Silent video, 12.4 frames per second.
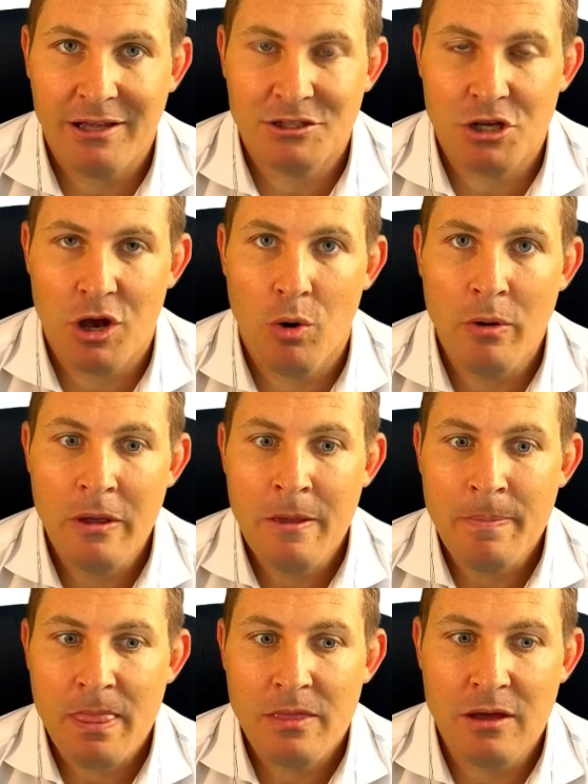So
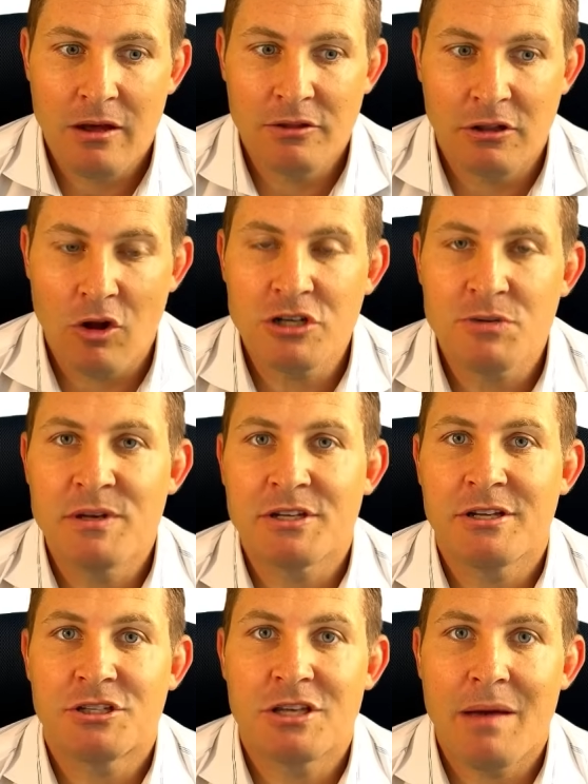the large
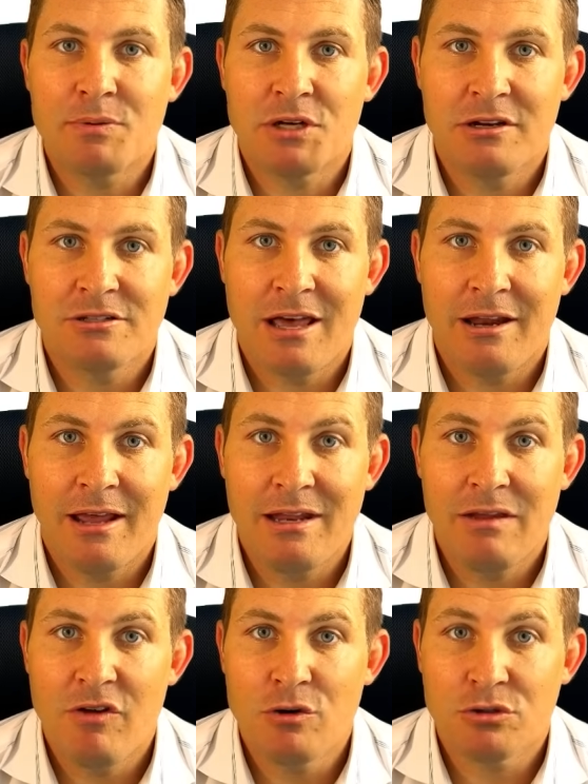misconception is that an
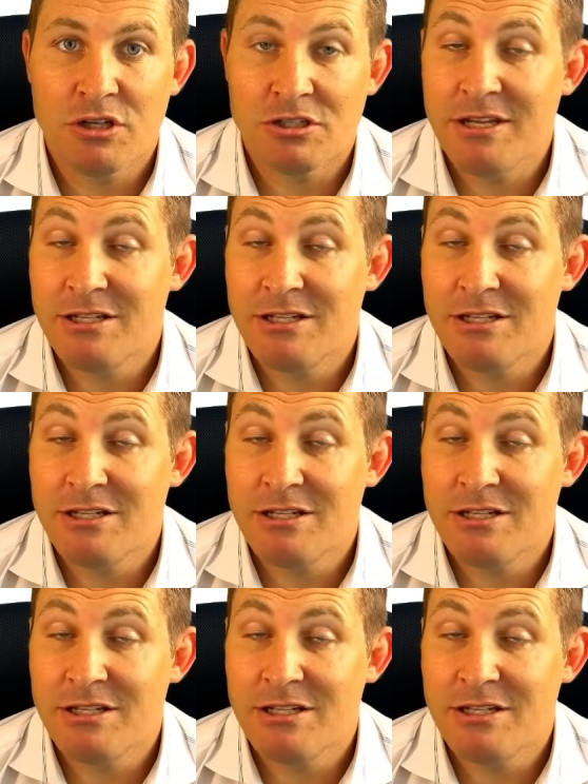individual just needs